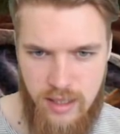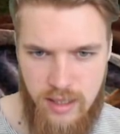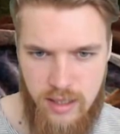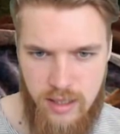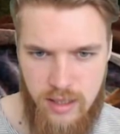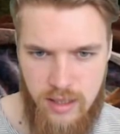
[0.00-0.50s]

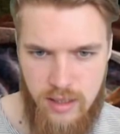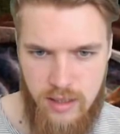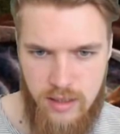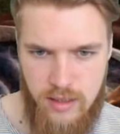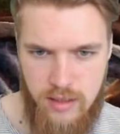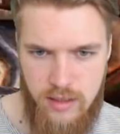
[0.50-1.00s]

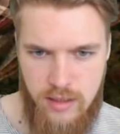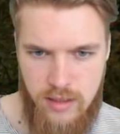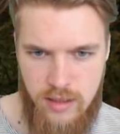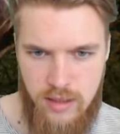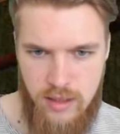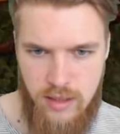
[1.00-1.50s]

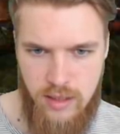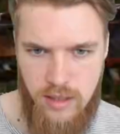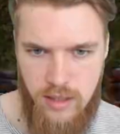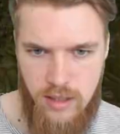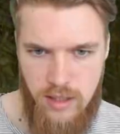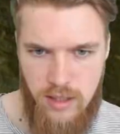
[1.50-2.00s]

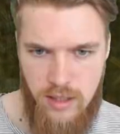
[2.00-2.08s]
Nothing is said.